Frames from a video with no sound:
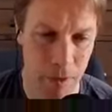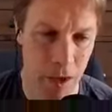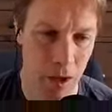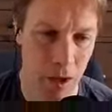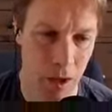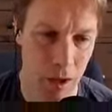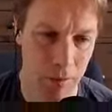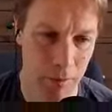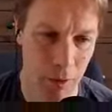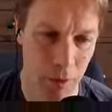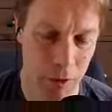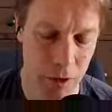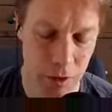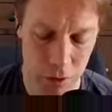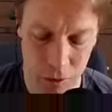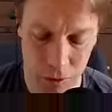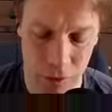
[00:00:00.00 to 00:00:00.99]
But we
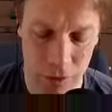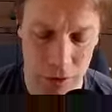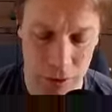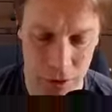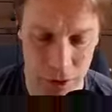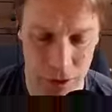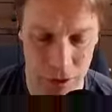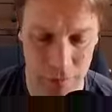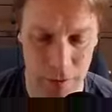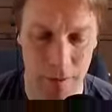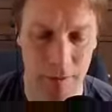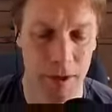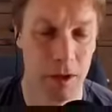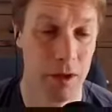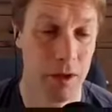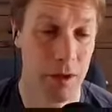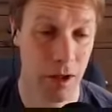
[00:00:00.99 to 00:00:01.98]
do know the size of
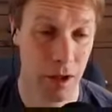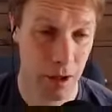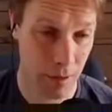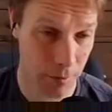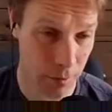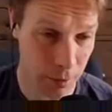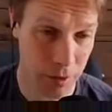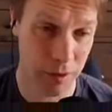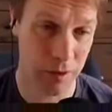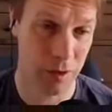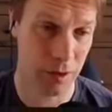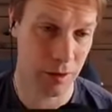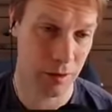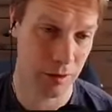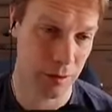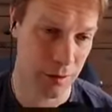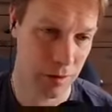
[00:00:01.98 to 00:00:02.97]
something that's like a
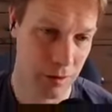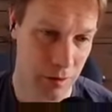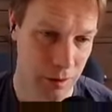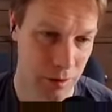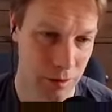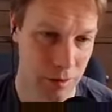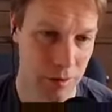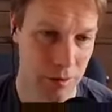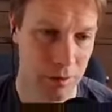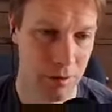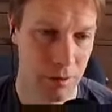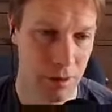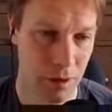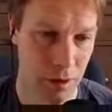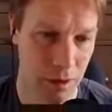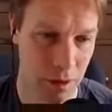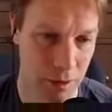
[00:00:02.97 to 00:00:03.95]
pointer to
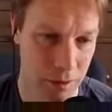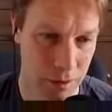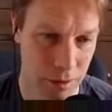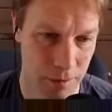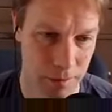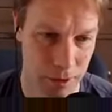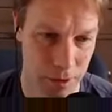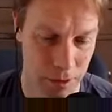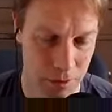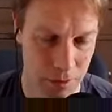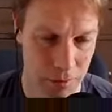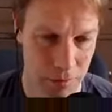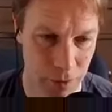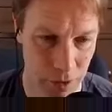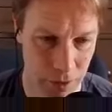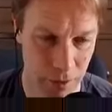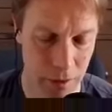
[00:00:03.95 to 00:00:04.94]
something that's
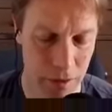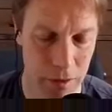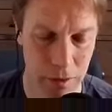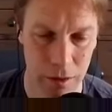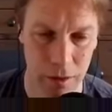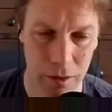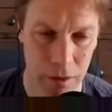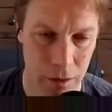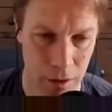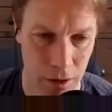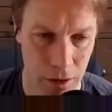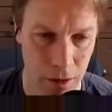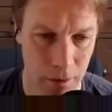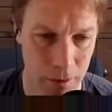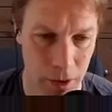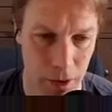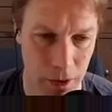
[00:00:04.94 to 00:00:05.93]
render.
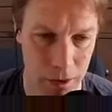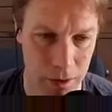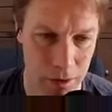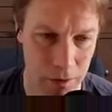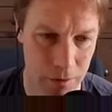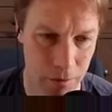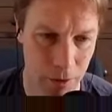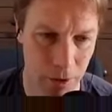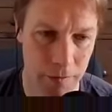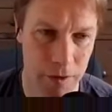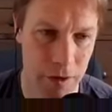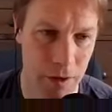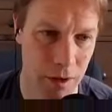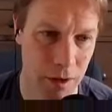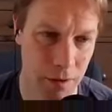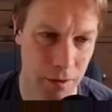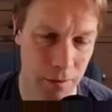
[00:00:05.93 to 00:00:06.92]
And
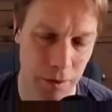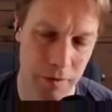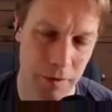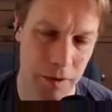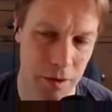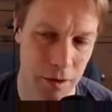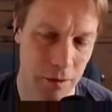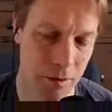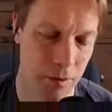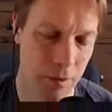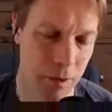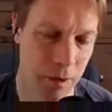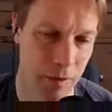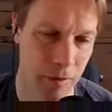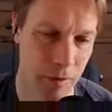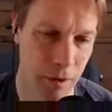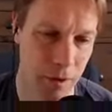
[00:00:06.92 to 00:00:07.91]
previously, the previous example
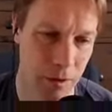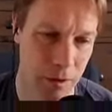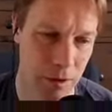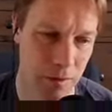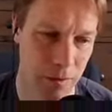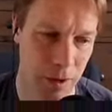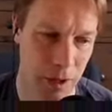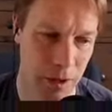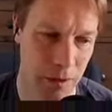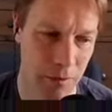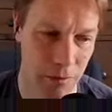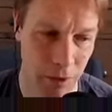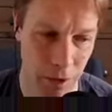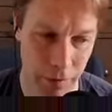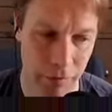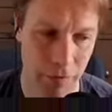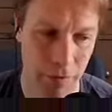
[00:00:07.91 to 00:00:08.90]
we looked at, we had a
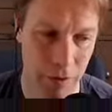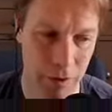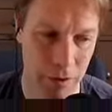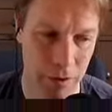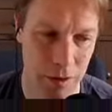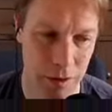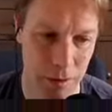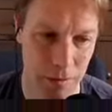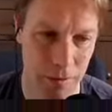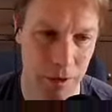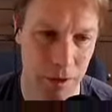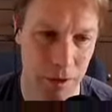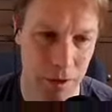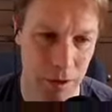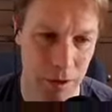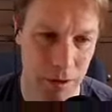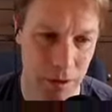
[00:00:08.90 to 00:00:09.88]
reference to
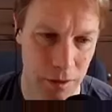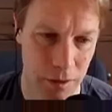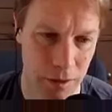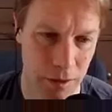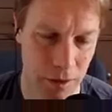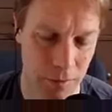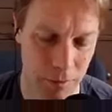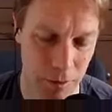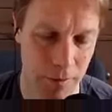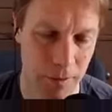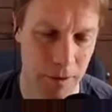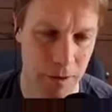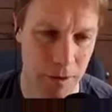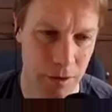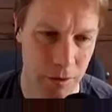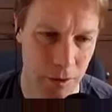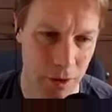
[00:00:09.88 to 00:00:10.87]
something that
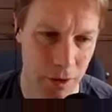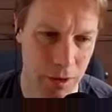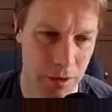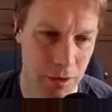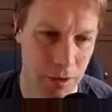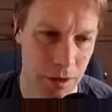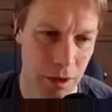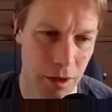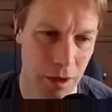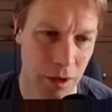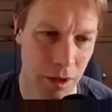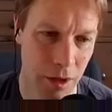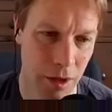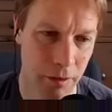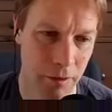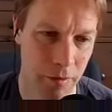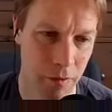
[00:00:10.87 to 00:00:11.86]
implemented a trait.
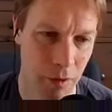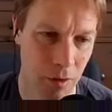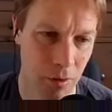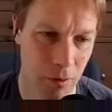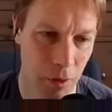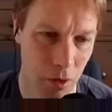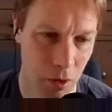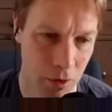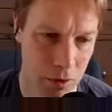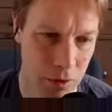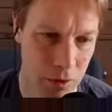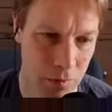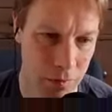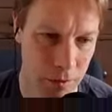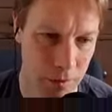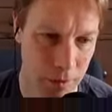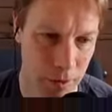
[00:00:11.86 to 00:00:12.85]
Here we've got a box
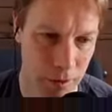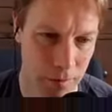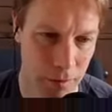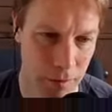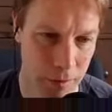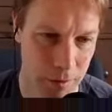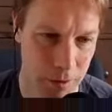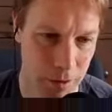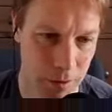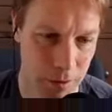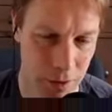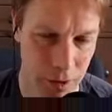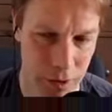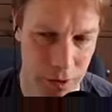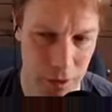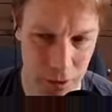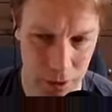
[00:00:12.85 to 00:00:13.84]
of something that implements a trait.